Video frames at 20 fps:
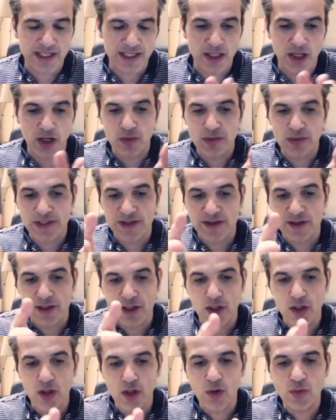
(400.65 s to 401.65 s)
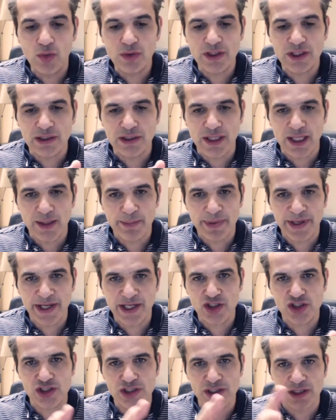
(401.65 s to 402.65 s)
only the local
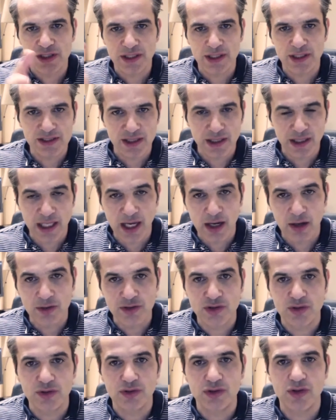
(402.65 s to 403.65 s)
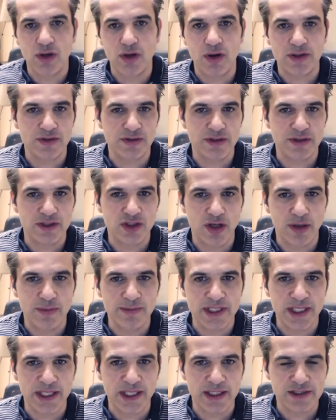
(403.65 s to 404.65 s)
Apache is allowed to talk to the
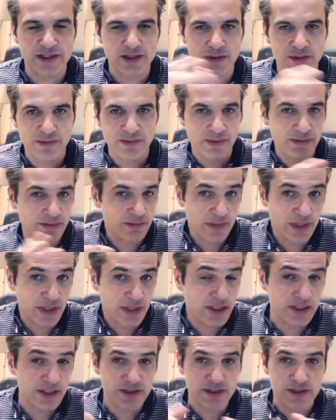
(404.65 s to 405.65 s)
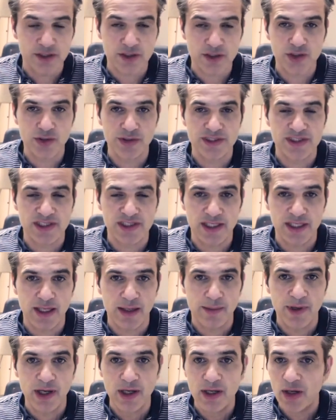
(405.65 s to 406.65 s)
Tomcat. So it is a secured
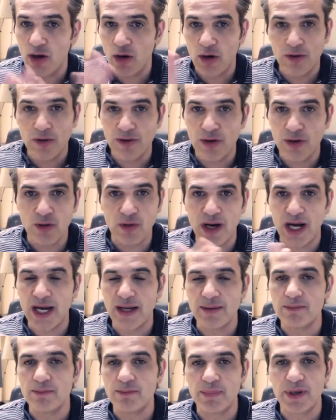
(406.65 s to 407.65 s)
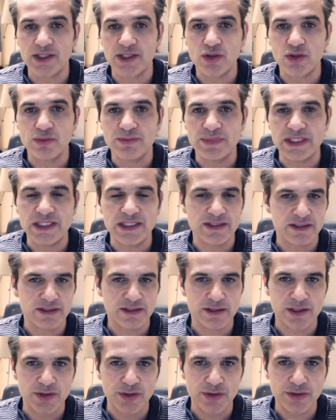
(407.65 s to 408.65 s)
setup, although I'm by no means a
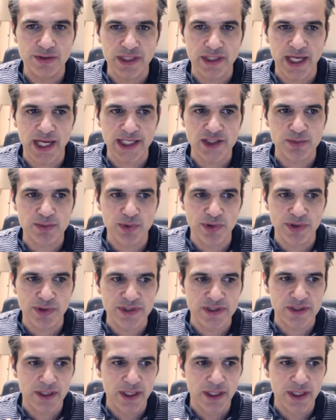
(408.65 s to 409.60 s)
security expert.